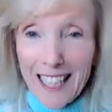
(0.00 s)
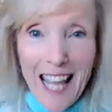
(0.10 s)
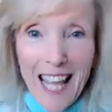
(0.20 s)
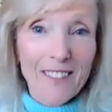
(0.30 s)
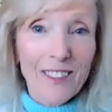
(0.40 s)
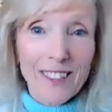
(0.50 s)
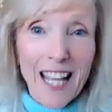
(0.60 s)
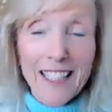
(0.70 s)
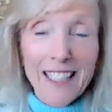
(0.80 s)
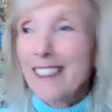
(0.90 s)
and
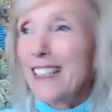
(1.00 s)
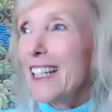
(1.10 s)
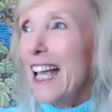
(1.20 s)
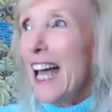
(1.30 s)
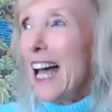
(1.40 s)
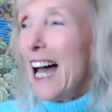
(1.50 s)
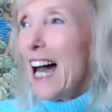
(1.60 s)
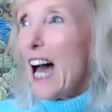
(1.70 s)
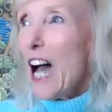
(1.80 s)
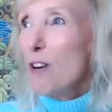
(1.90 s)
advertising.
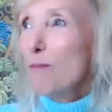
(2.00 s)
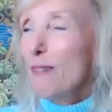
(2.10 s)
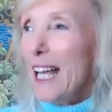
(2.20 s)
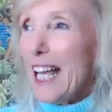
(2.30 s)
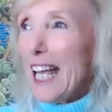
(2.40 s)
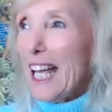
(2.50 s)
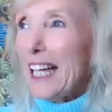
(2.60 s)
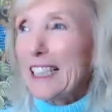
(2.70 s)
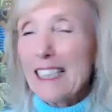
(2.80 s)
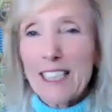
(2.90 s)
Um,
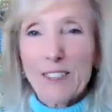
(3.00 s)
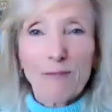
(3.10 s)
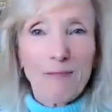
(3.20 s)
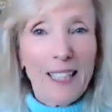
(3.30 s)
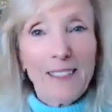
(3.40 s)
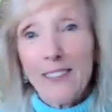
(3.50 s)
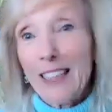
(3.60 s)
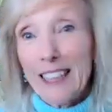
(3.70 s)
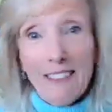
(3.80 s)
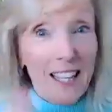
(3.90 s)
and
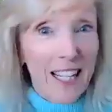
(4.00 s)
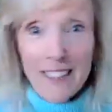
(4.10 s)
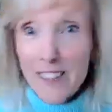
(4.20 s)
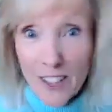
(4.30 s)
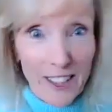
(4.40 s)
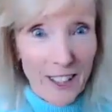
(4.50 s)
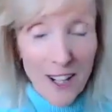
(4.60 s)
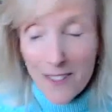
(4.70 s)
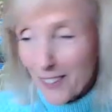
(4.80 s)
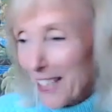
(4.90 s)
well, and then I started
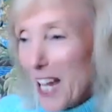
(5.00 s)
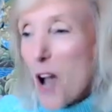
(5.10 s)
over.